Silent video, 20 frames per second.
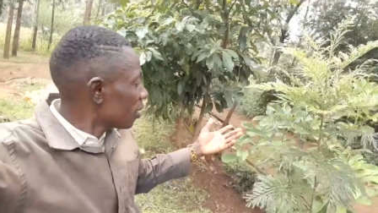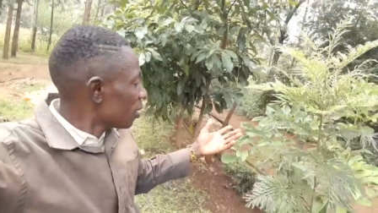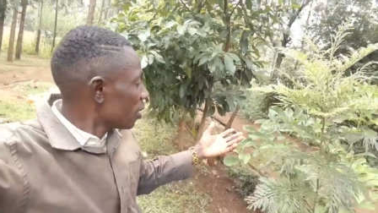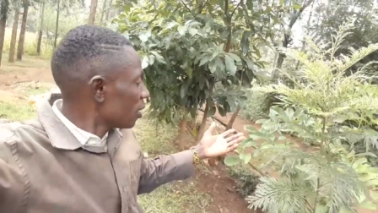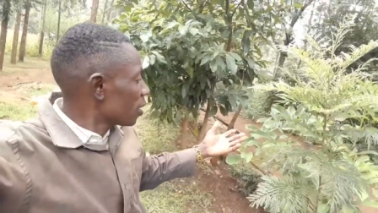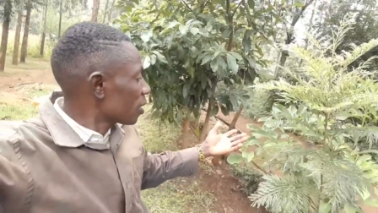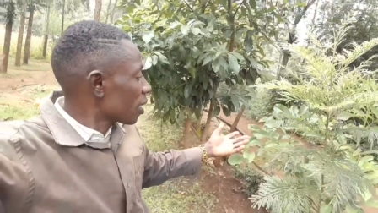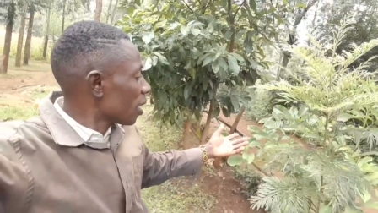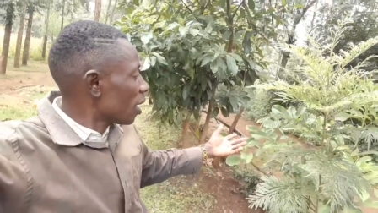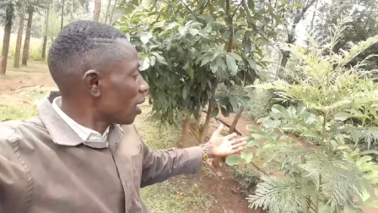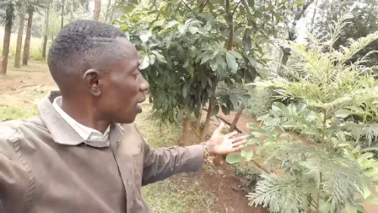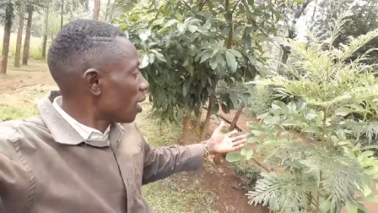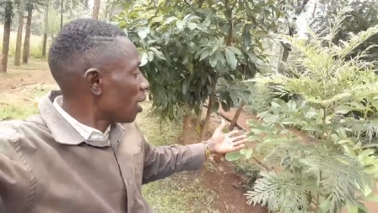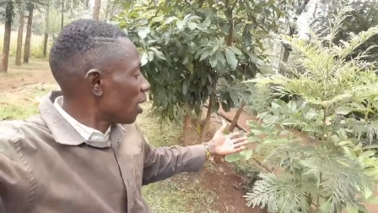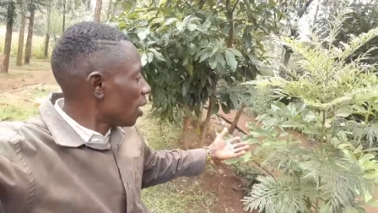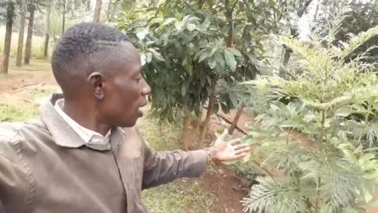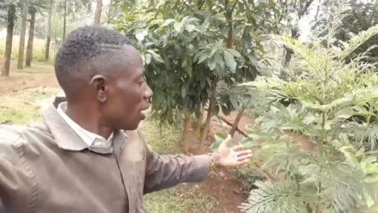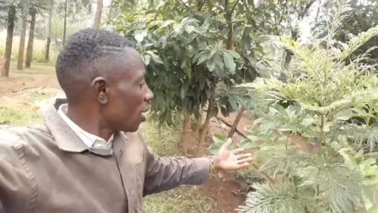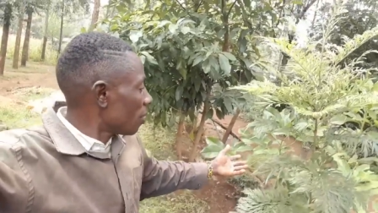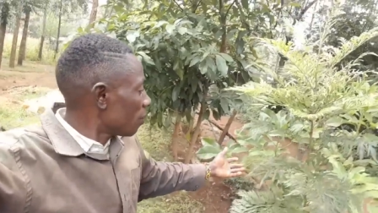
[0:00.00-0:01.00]
These
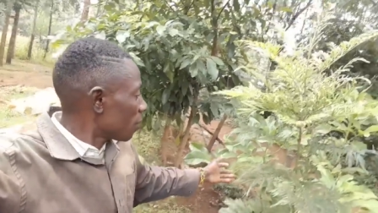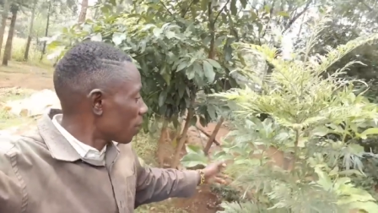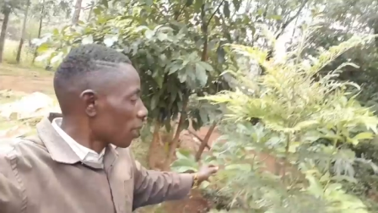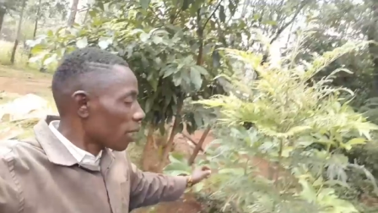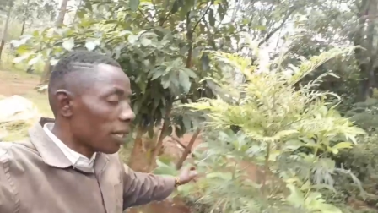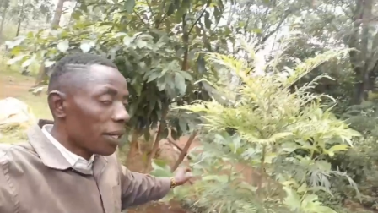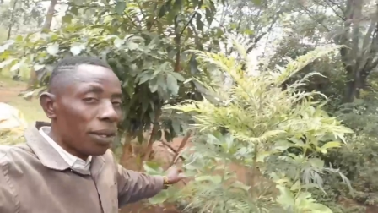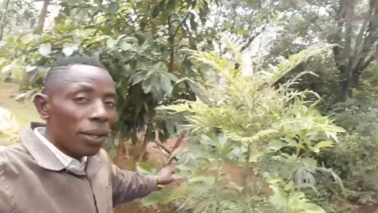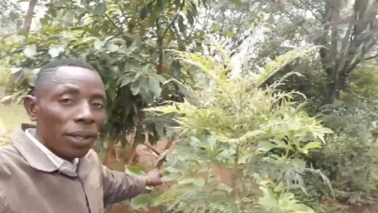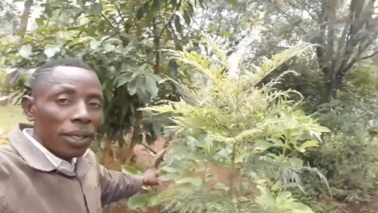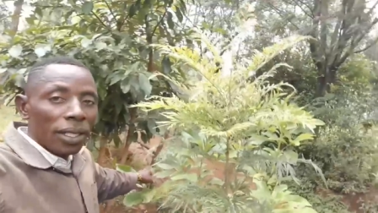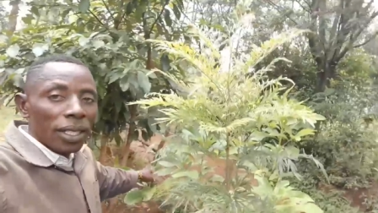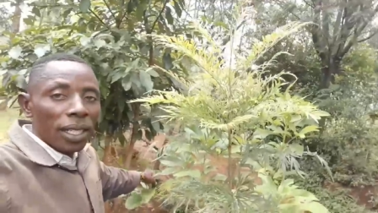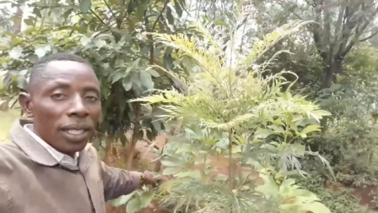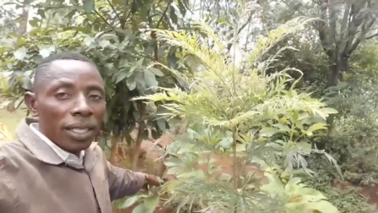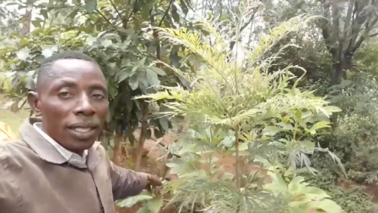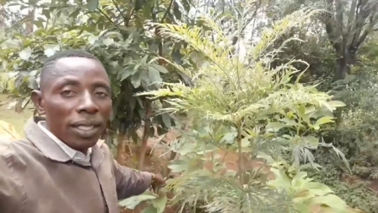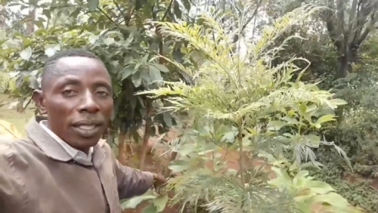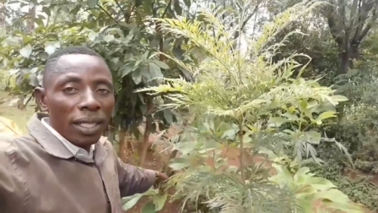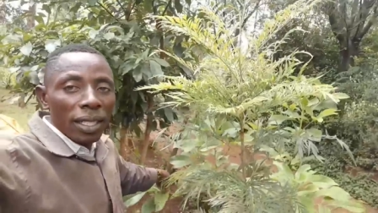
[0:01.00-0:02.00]
are avocados,
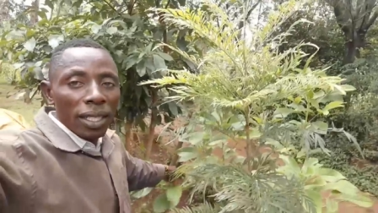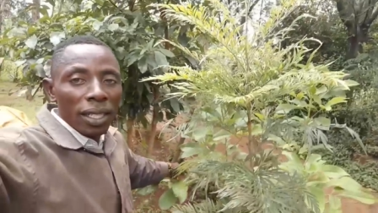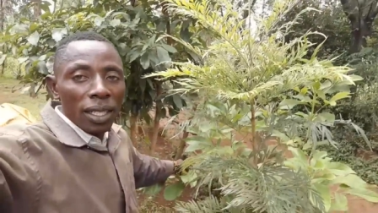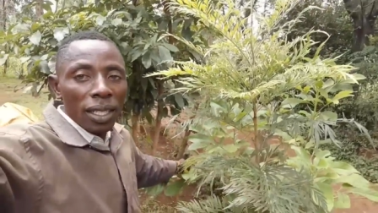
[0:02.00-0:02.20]
guys.